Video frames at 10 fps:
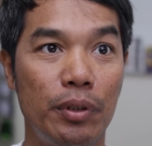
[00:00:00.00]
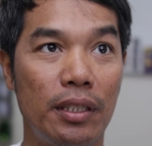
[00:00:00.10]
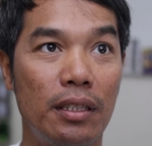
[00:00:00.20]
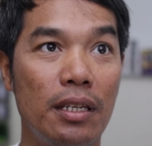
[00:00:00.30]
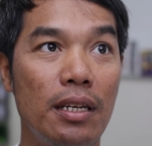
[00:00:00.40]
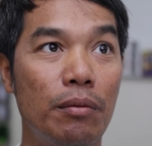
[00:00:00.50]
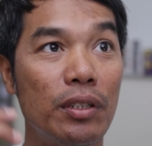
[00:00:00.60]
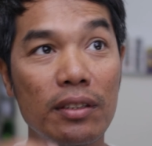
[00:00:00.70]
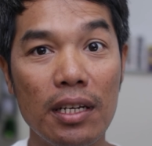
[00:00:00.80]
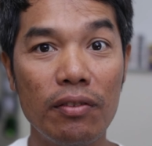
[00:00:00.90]
put the
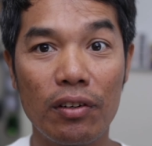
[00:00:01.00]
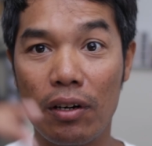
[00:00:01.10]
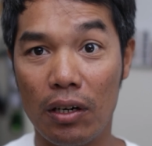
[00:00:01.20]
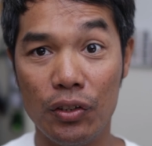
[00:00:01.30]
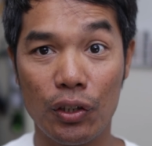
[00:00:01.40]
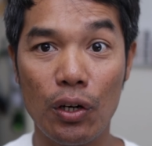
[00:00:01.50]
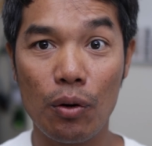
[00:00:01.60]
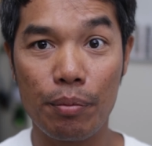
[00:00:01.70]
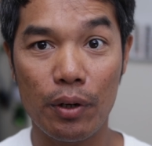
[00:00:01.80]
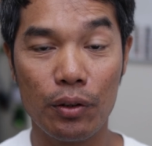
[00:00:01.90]
receiver on your
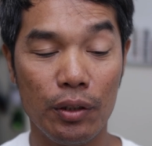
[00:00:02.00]
GoPro.